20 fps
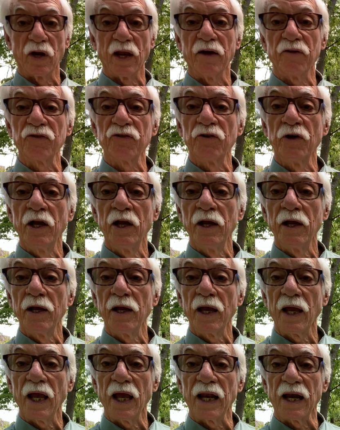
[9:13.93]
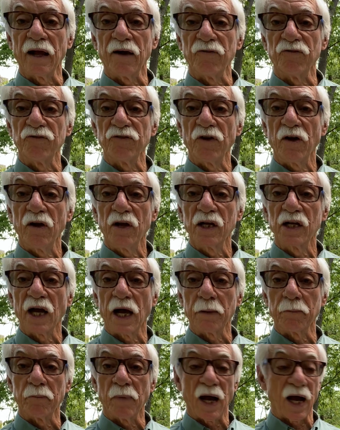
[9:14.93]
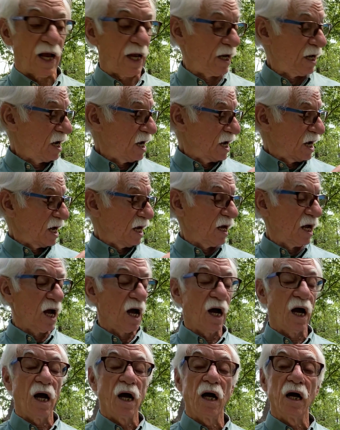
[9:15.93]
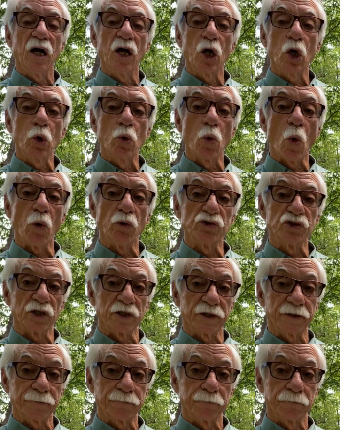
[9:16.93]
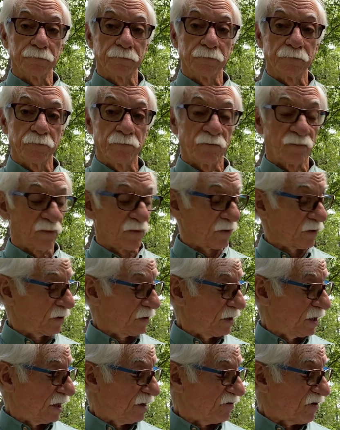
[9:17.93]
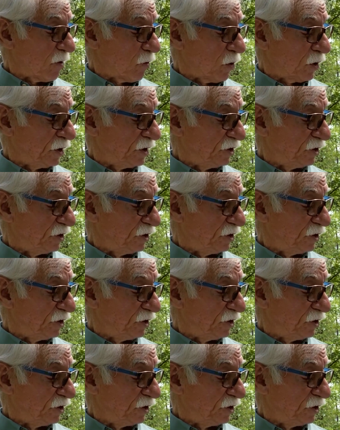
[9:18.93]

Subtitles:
left, and I've got my quotient. If I want